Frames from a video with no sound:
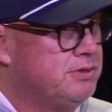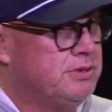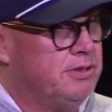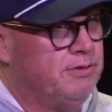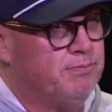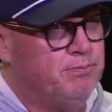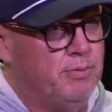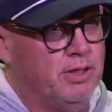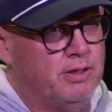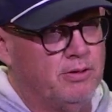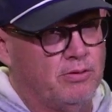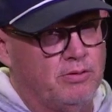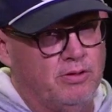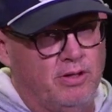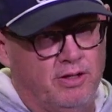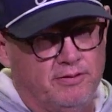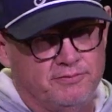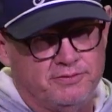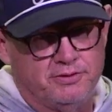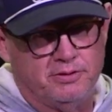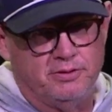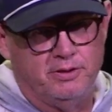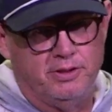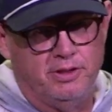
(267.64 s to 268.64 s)
the chief medical
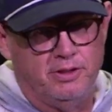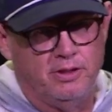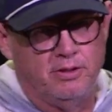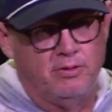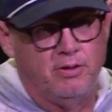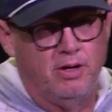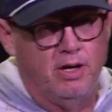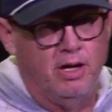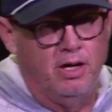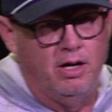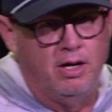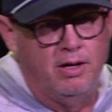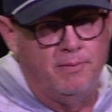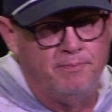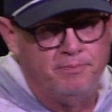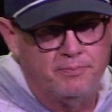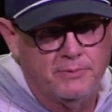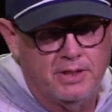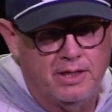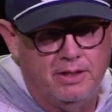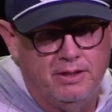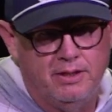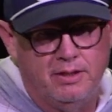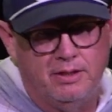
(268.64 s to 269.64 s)
officer here
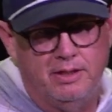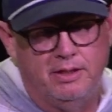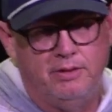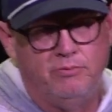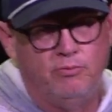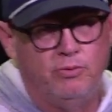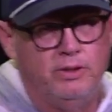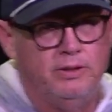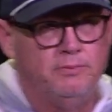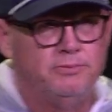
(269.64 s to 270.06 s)
in